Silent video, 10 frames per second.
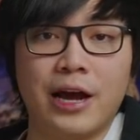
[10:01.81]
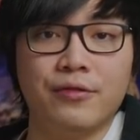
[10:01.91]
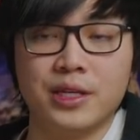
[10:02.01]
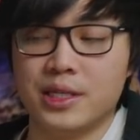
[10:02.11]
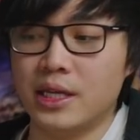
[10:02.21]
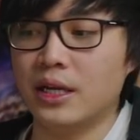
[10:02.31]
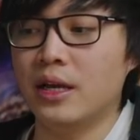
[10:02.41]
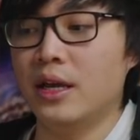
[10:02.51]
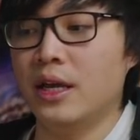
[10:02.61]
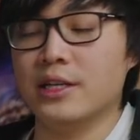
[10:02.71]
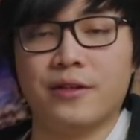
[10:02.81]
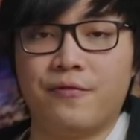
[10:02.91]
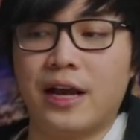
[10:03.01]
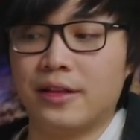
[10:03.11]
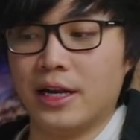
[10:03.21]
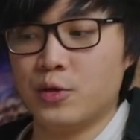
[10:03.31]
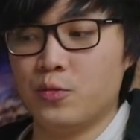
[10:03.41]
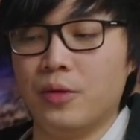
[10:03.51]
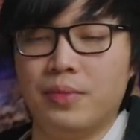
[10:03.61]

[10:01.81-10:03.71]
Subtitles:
have with this thing, is the fact that it's one